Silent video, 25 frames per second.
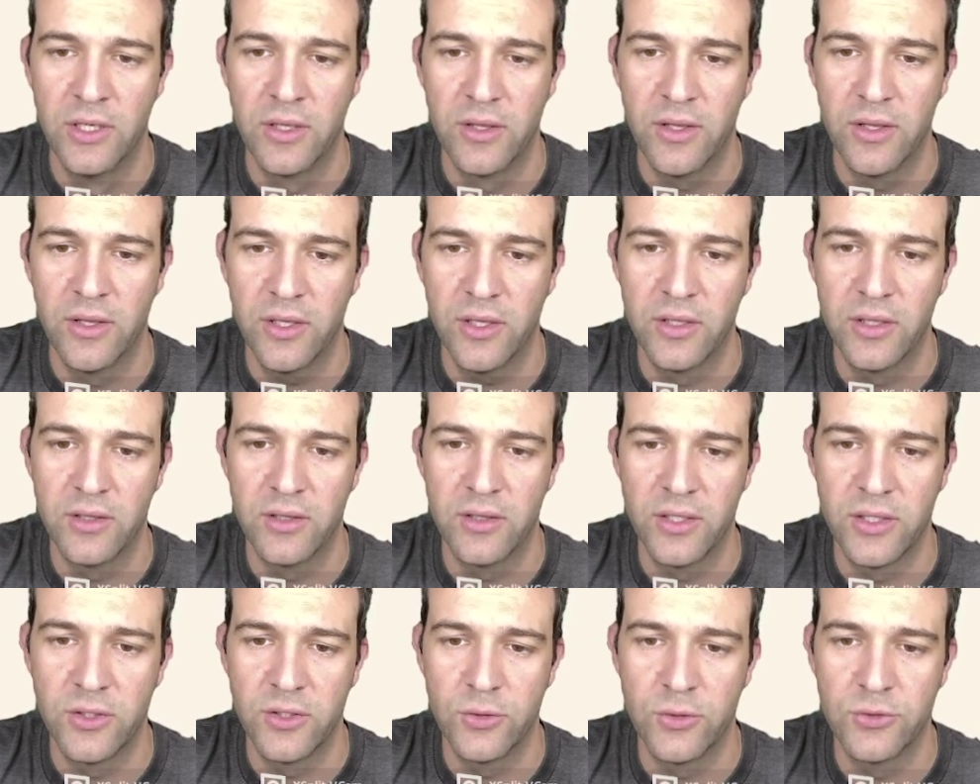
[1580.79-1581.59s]
Then
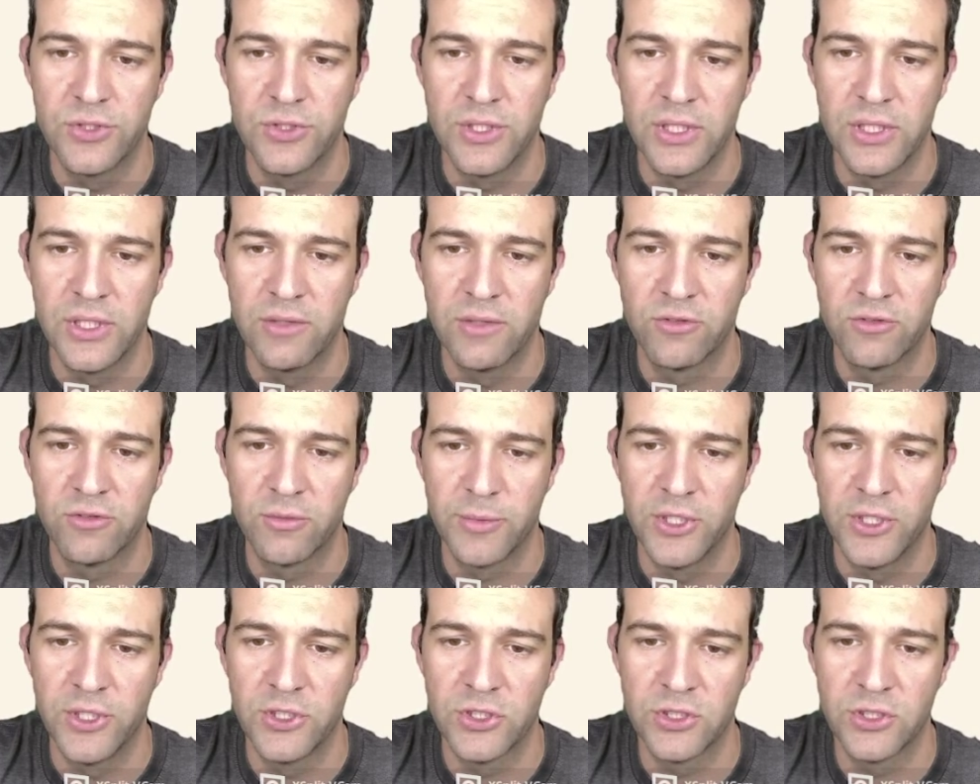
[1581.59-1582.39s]
they use the
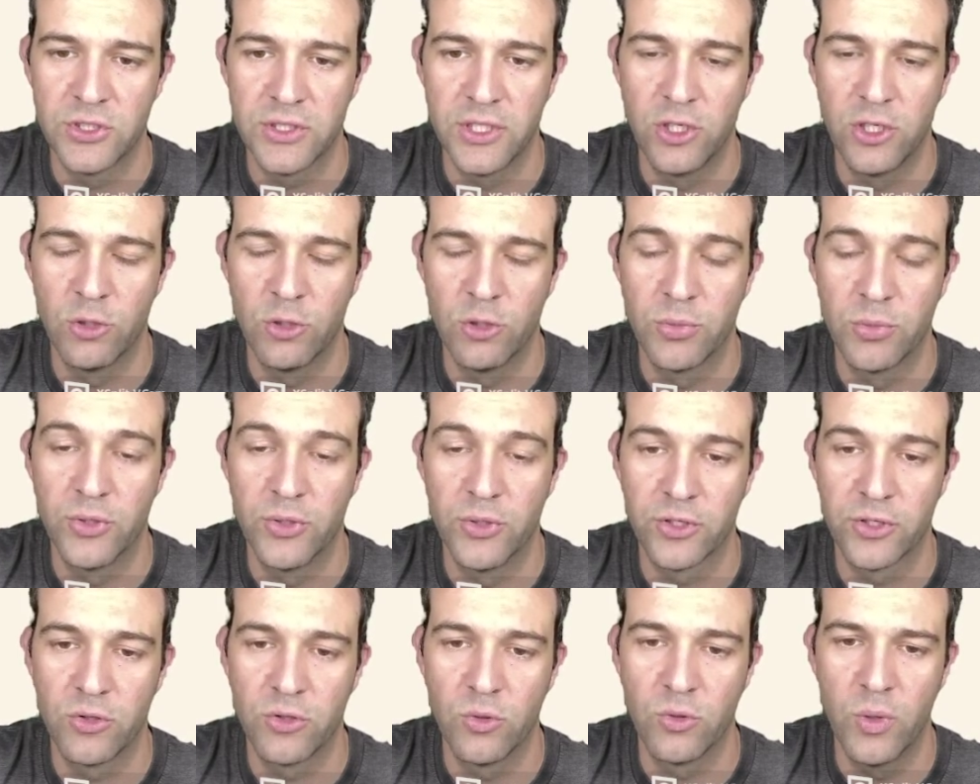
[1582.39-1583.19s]
information to help
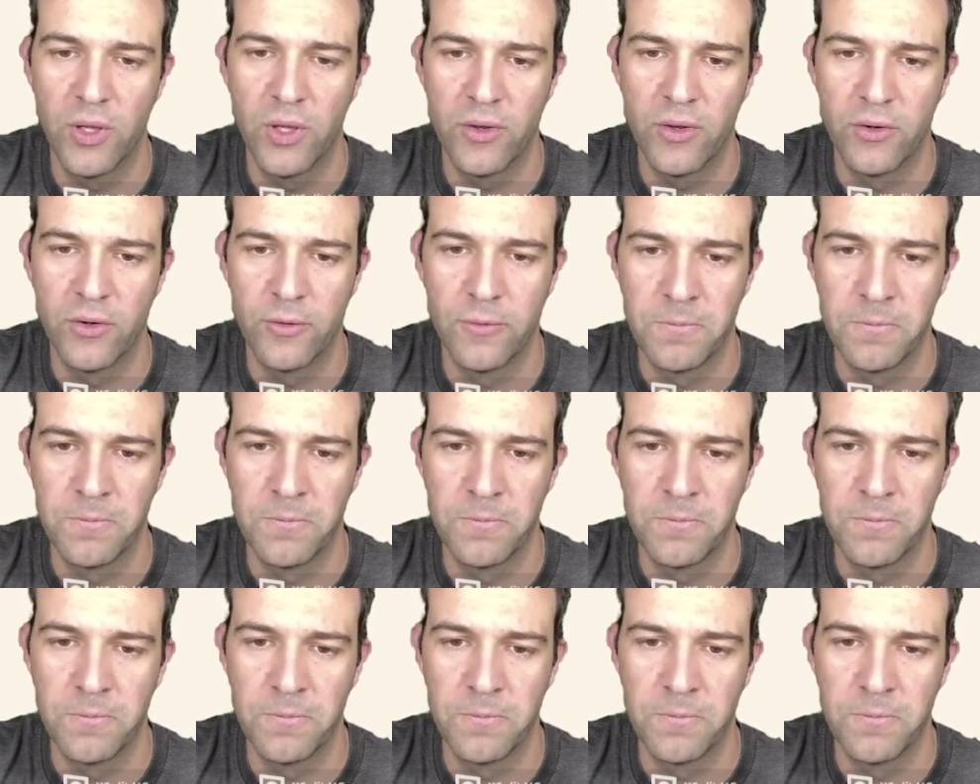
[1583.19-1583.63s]
predict the weather.